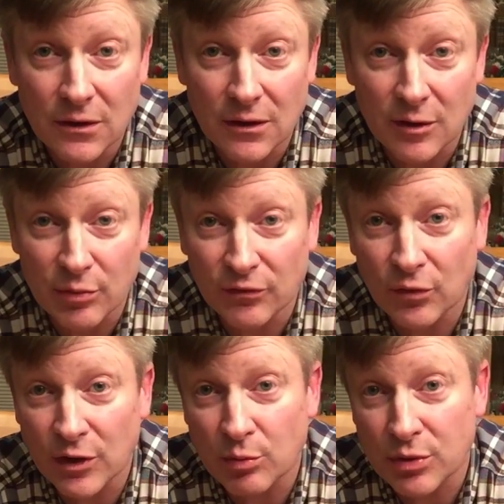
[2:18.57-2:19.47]
uh,
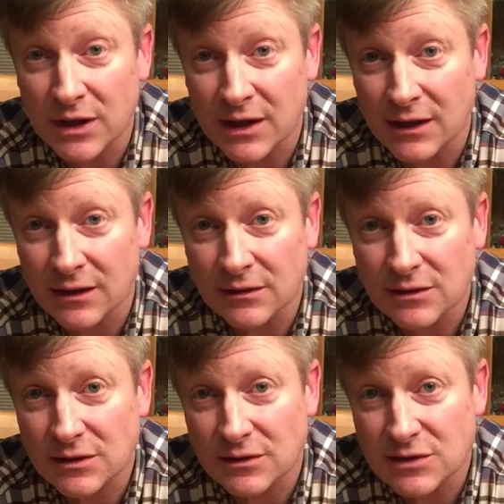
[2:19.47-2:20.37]
before you preheat it
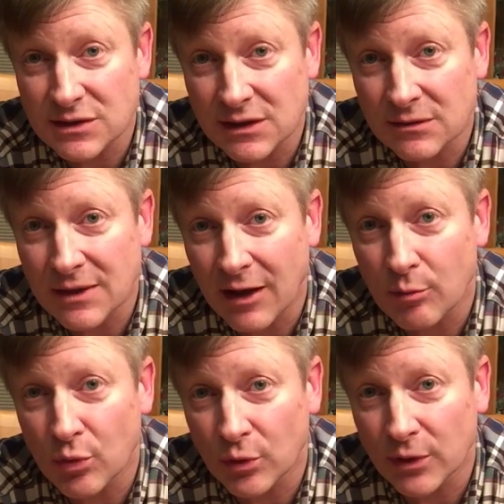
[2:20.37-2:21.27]
and see
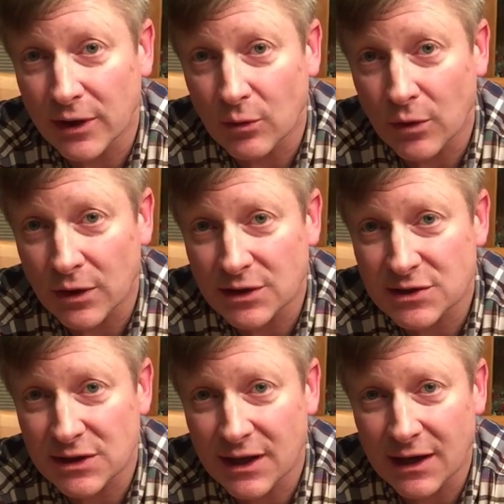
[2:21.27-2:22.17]
how poorly it
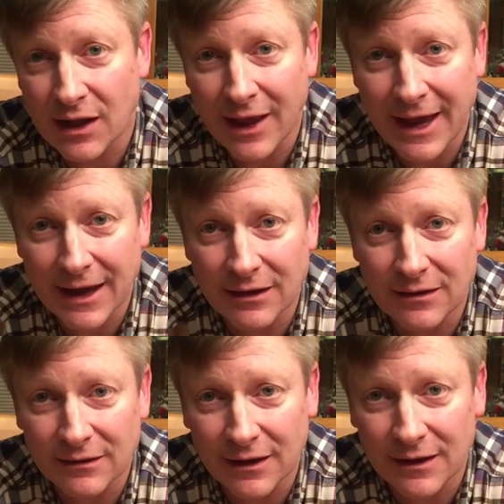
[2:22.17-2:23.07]
works, and then I'll add
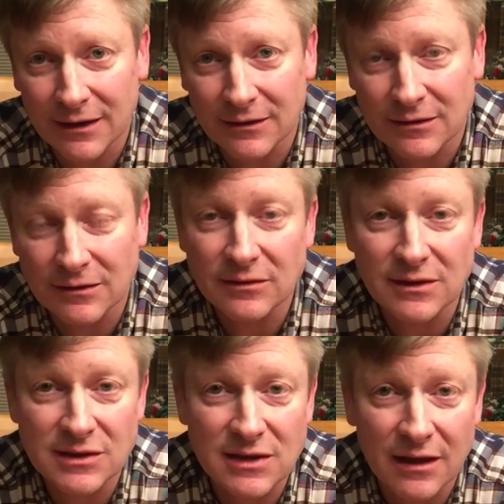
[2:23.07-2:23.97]
uh,
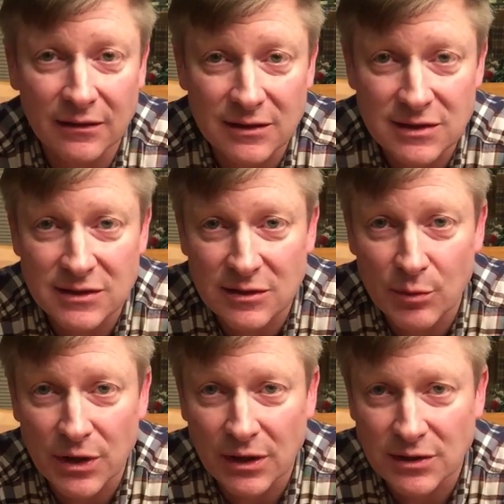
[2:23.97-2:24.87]
this onto the
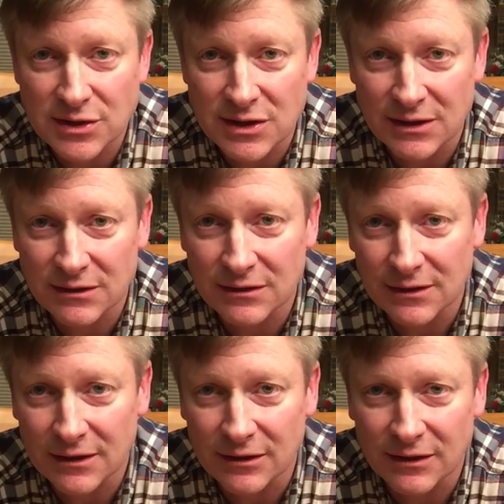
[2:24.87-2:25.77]
system and you can see
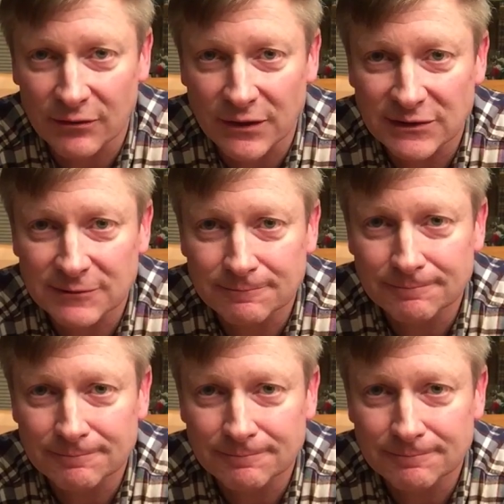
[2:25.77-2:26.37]
uh, the difference.